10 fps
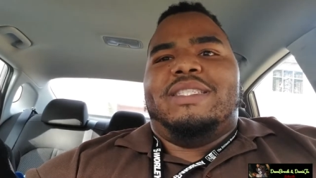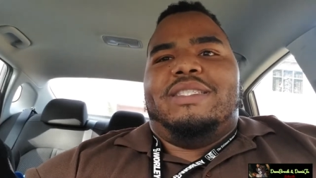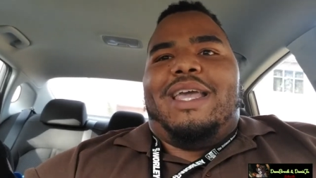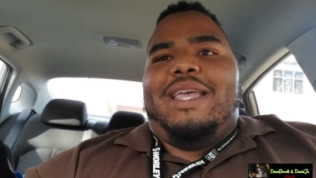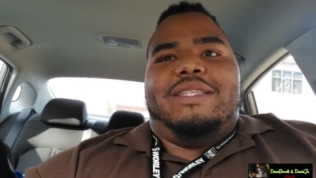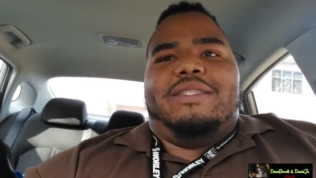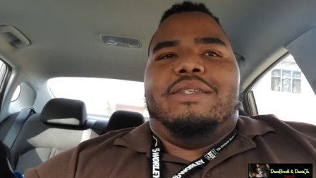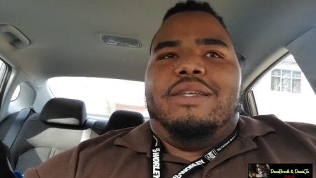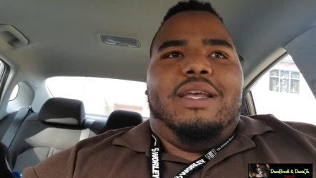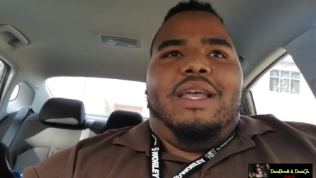It's, like, it's
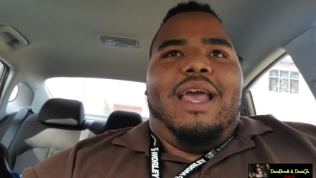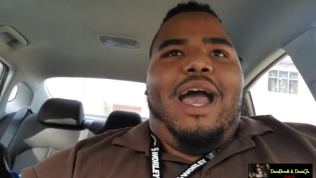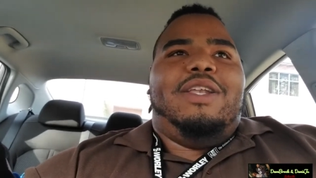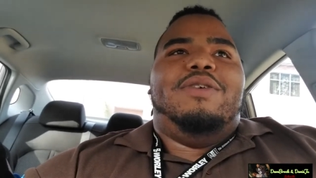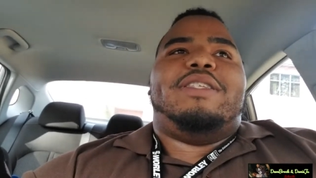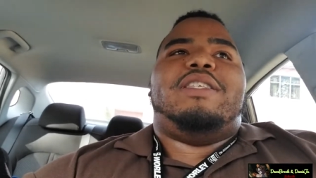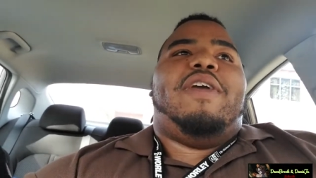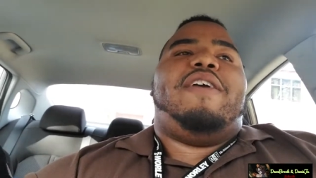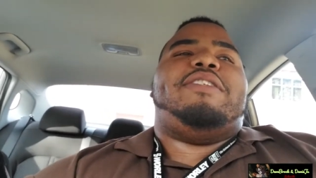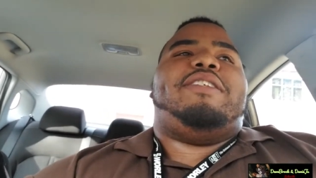I do that stuff
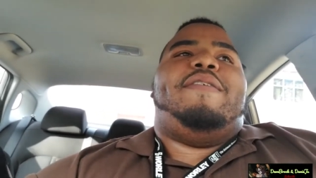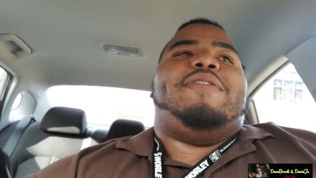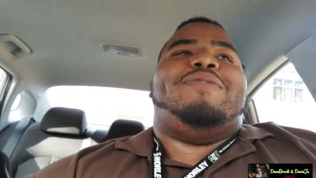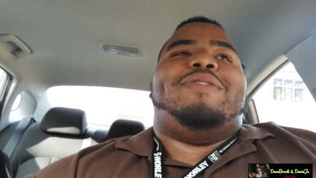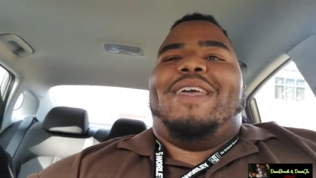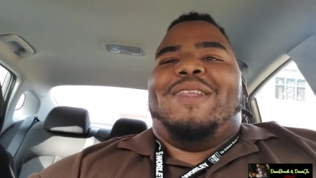every every single day.